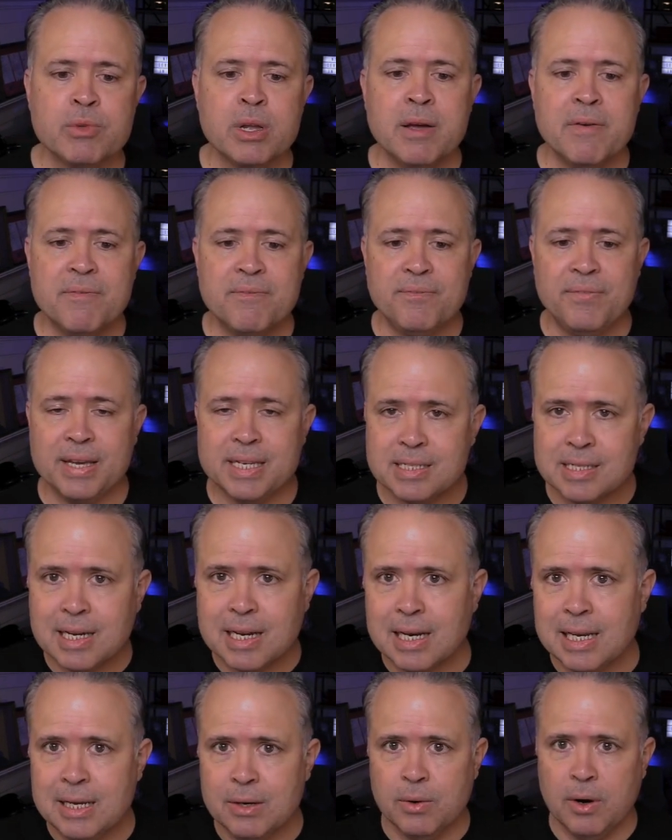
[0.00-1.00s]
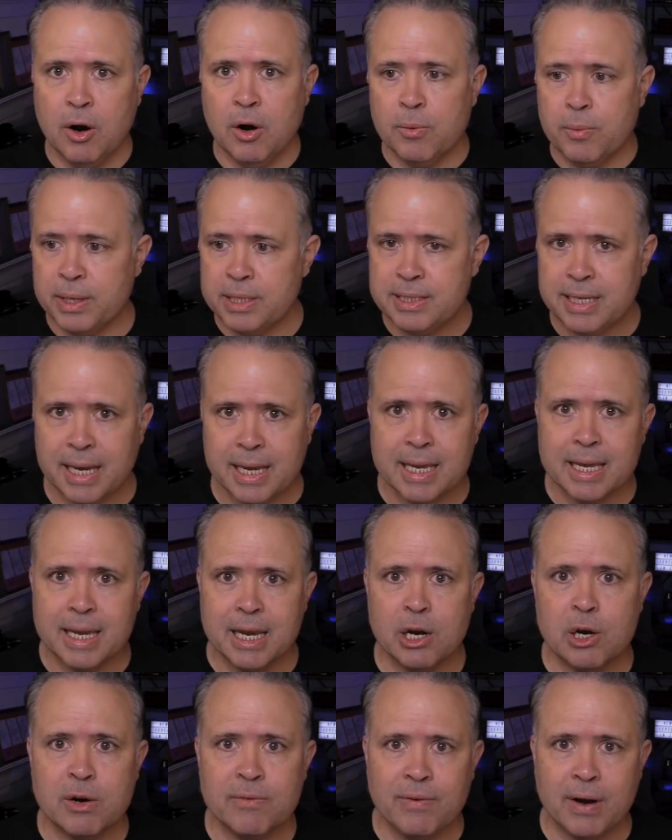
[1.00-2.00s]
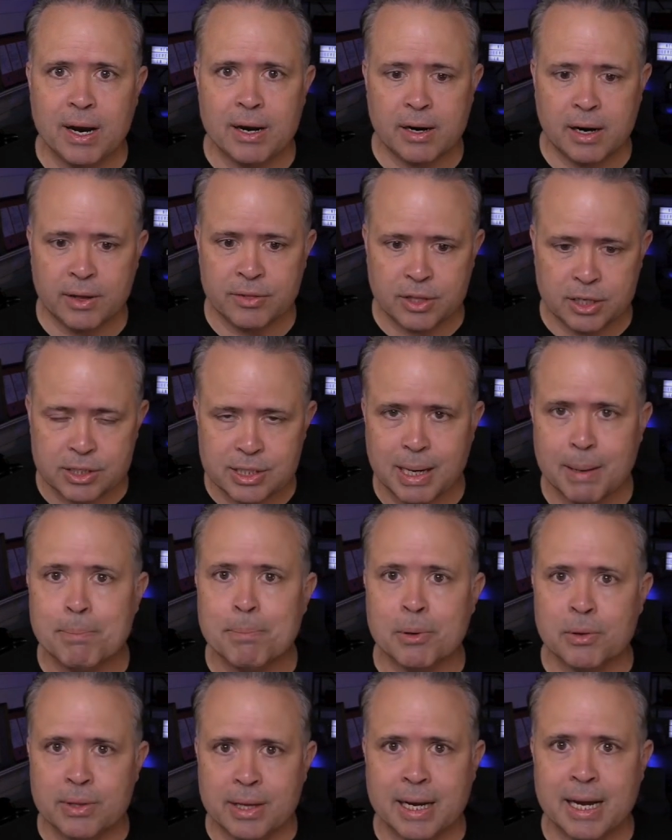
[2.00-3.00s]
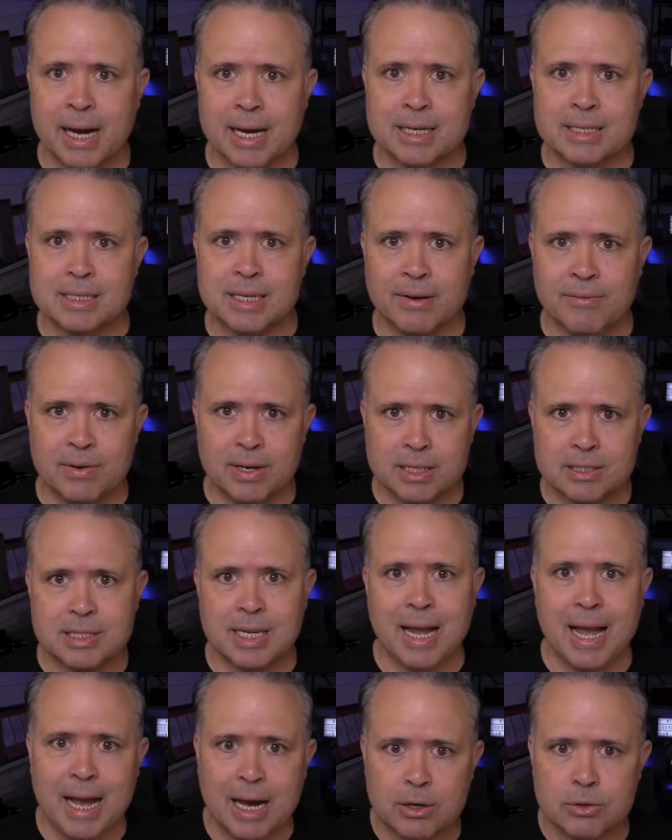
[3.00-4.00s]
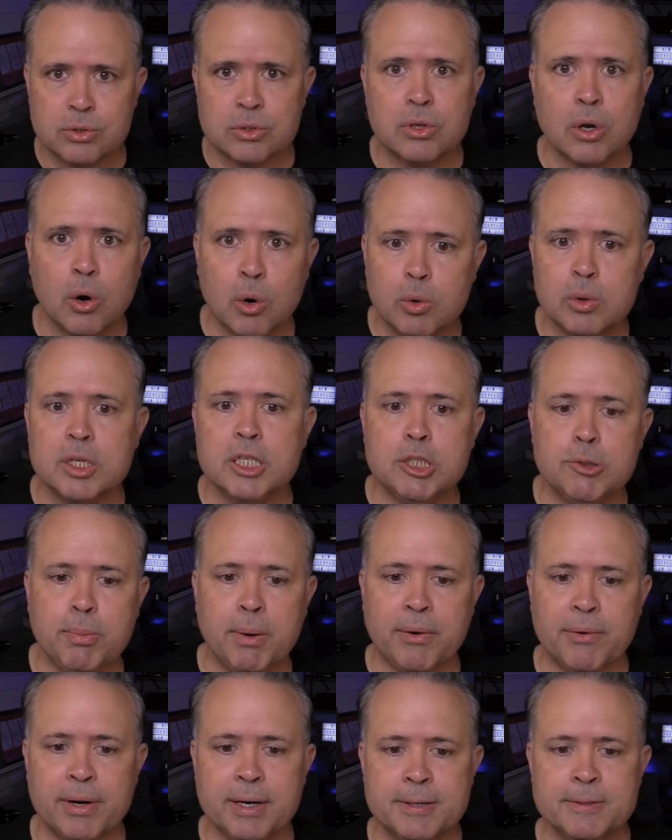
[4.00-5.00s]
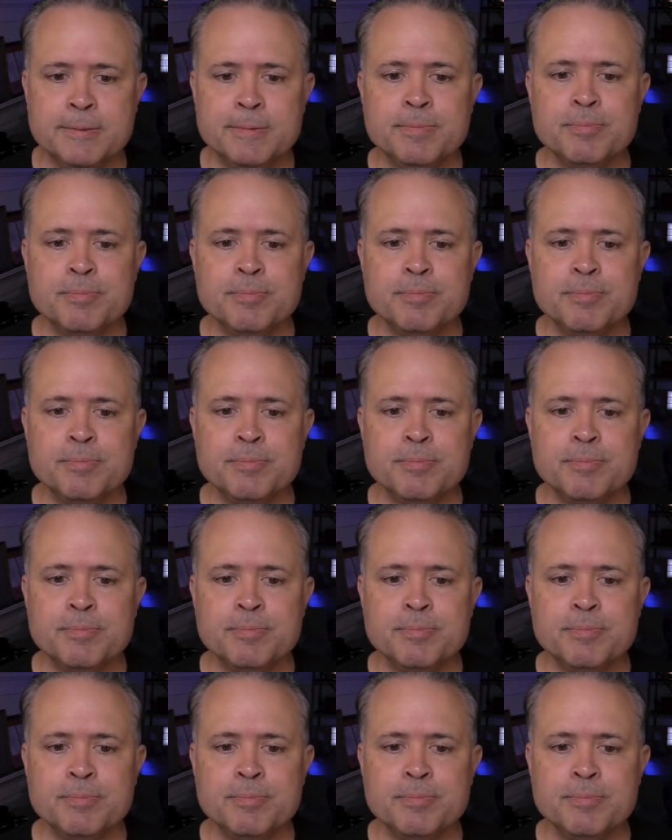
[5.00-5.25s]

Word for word: Physically, are we taking care of our of the temple that God has given us to house the Holy Spirit?